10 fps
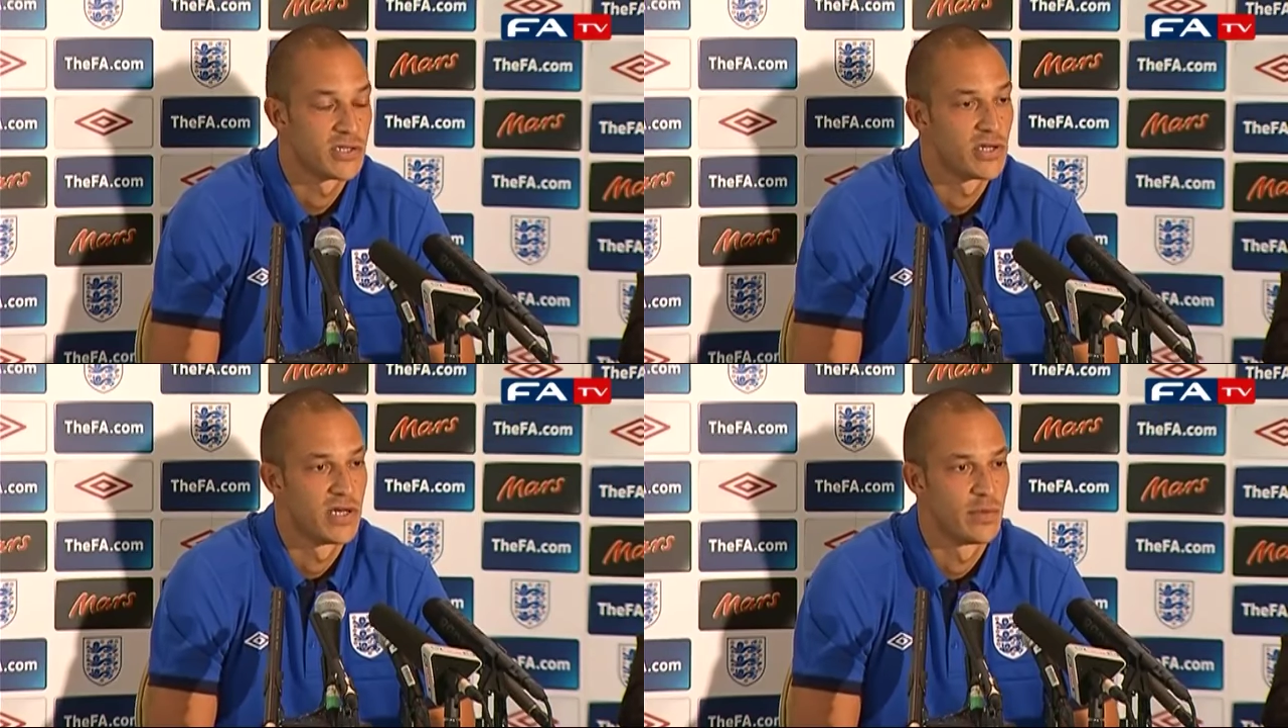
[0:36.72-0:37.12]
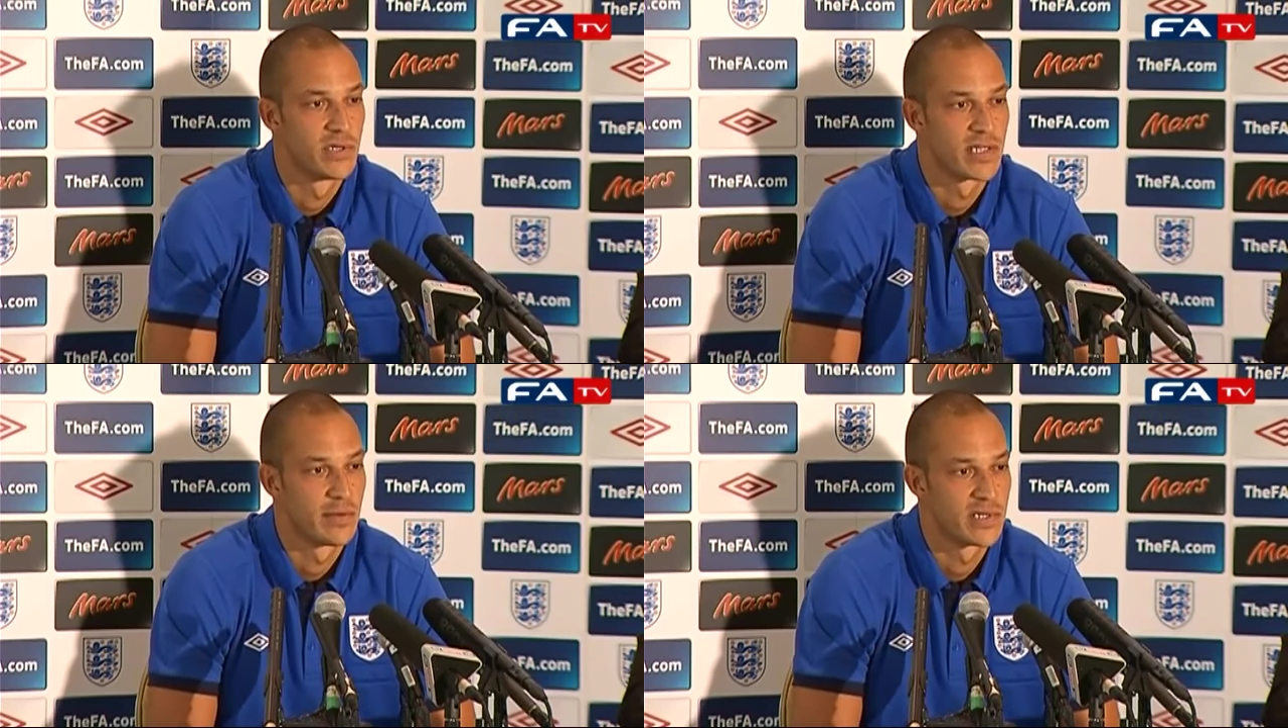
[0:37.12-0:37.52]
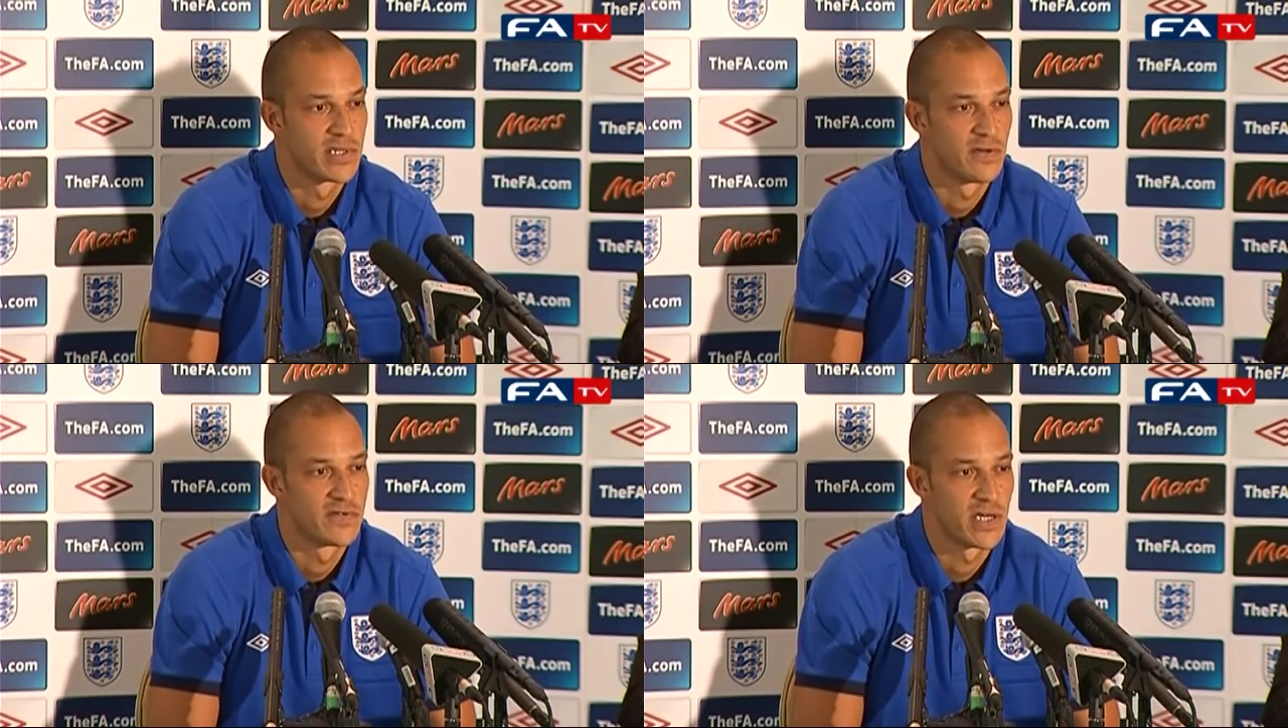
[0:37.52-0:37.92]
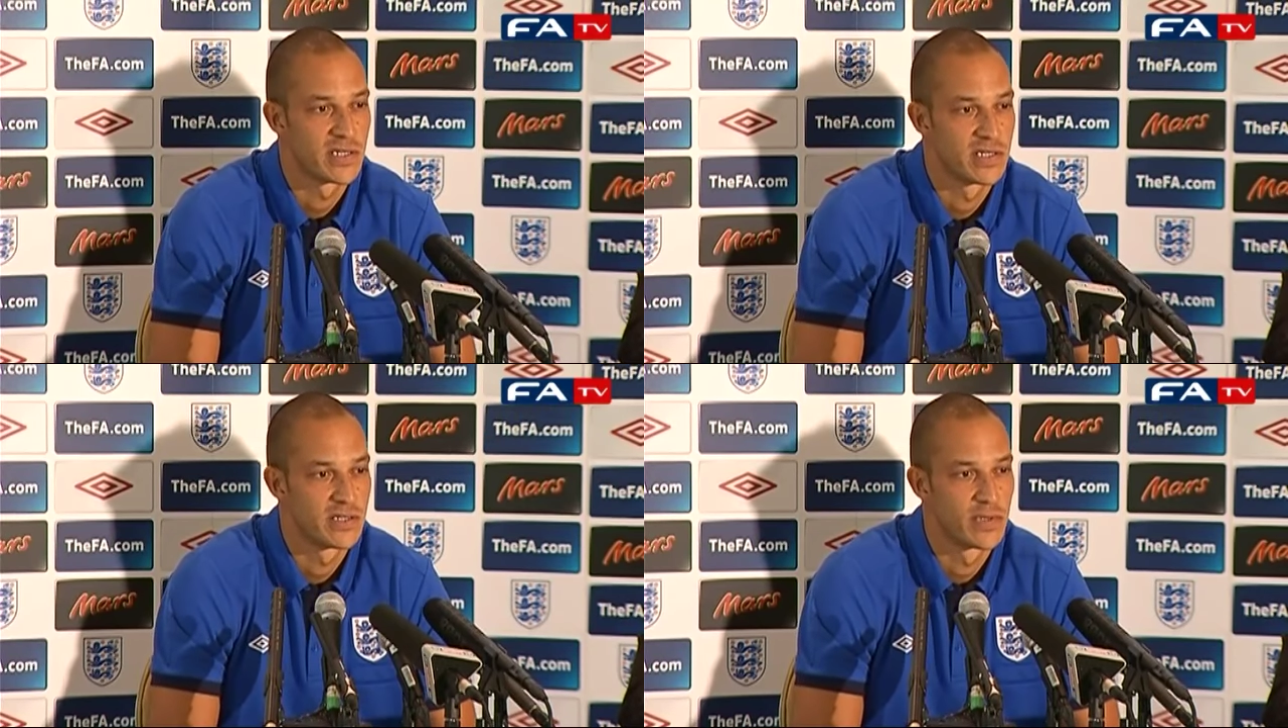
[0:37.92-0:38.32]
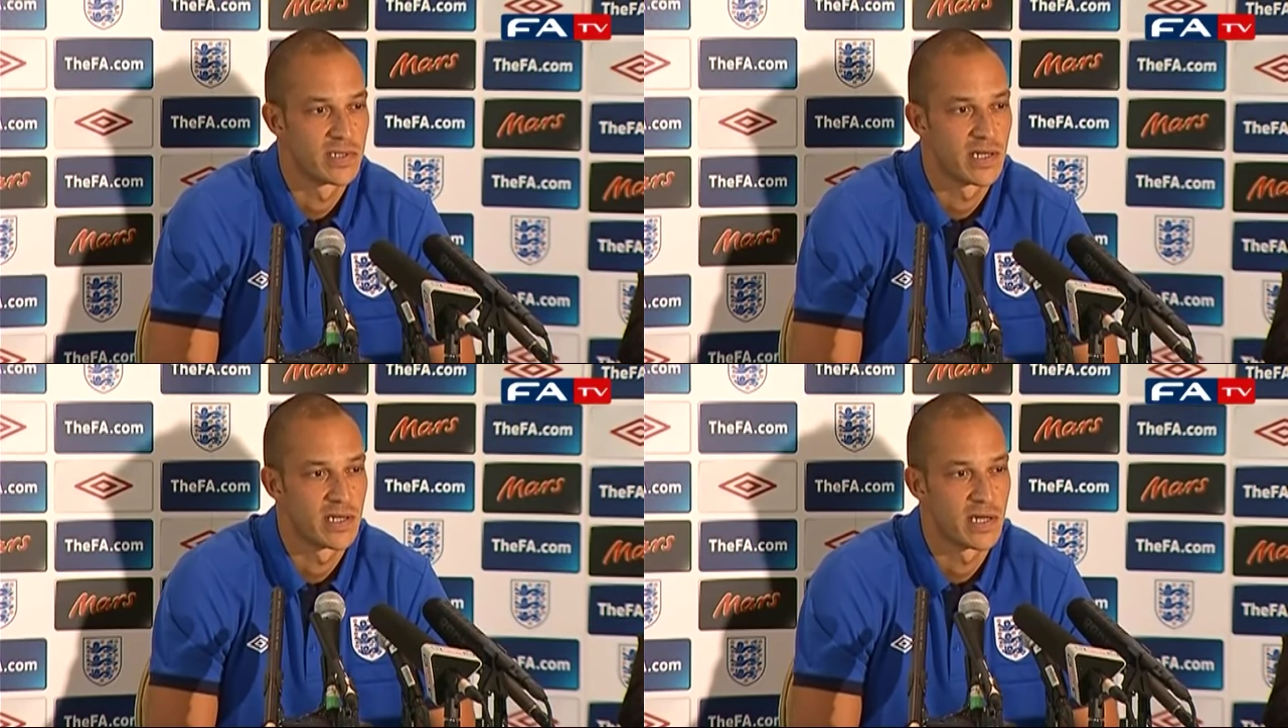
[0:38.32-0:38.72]
certainly wouldn't have done myself justice, wouldn't
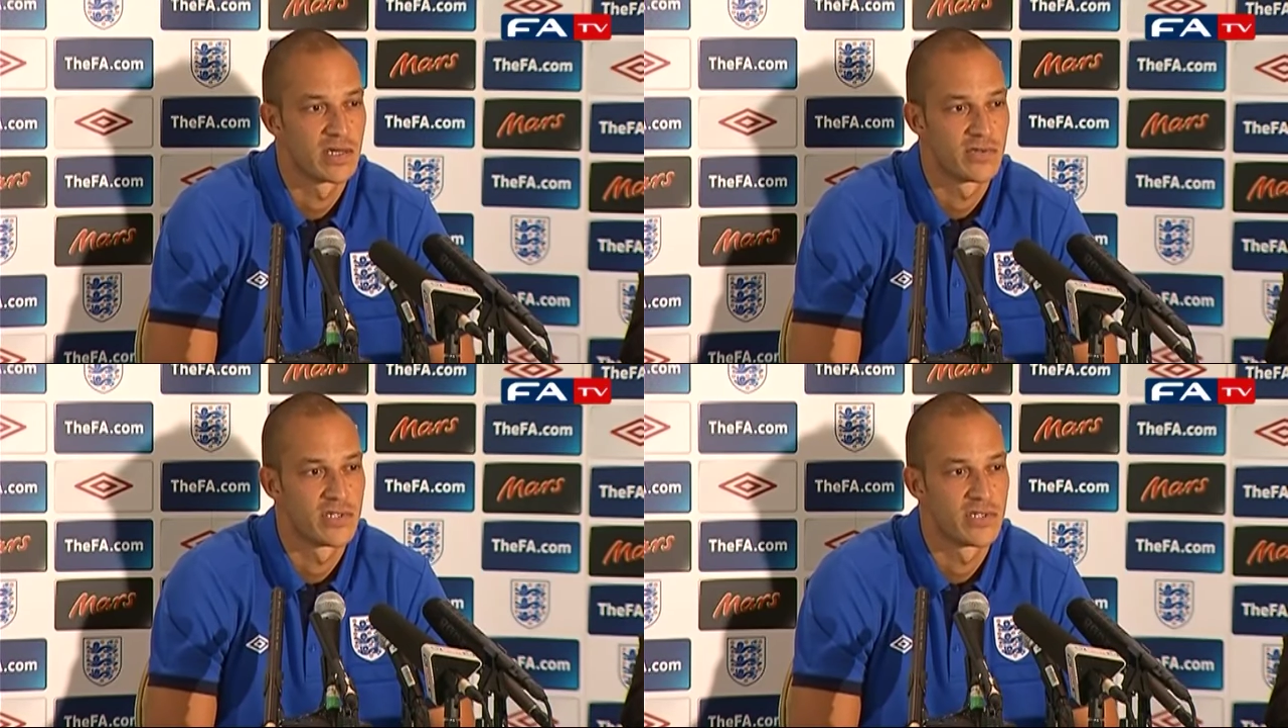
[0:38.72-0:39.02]
have done the country